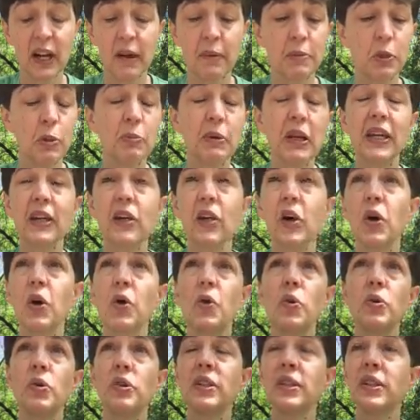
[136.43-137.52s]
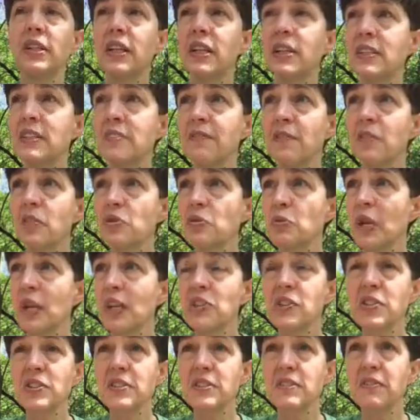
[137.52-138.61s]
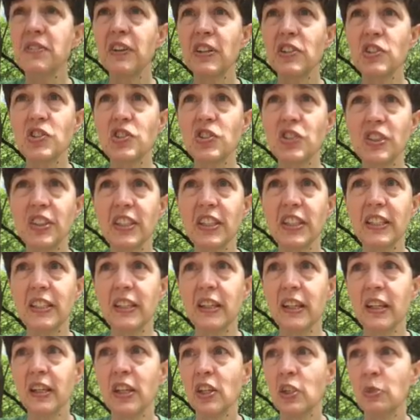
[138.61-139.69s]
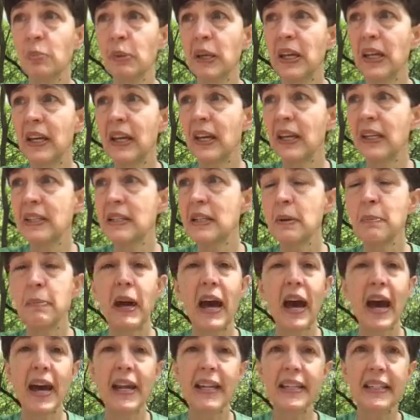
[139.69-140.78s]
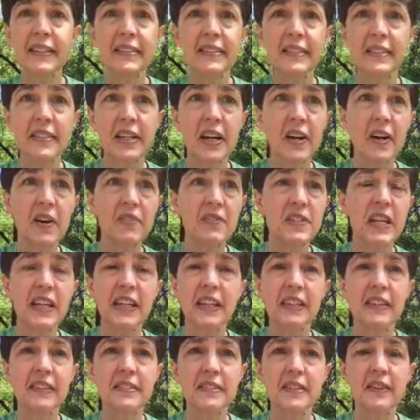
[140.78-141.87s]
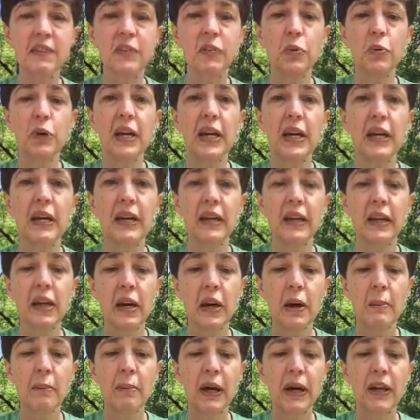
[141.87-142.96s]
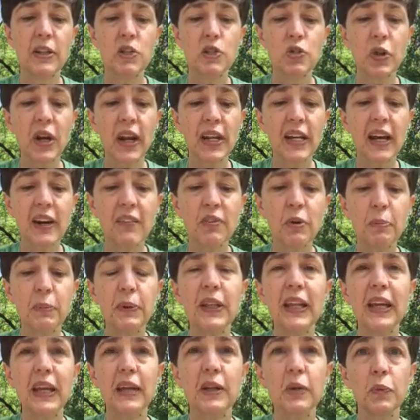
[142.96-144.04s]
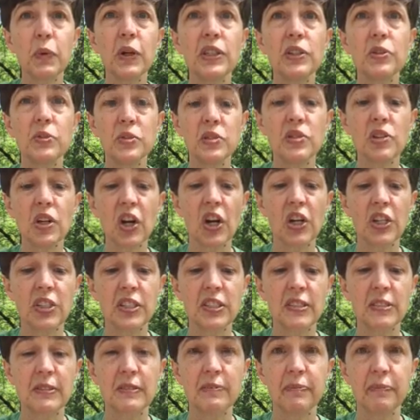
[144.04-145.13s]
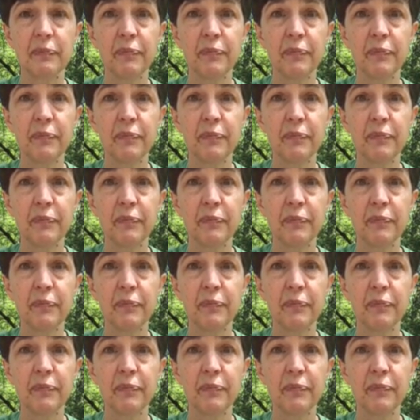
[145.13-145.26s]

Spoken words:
You may go in different directions eventually. You may end up adding stuff, taking stuff away, but try to have a plan when you start.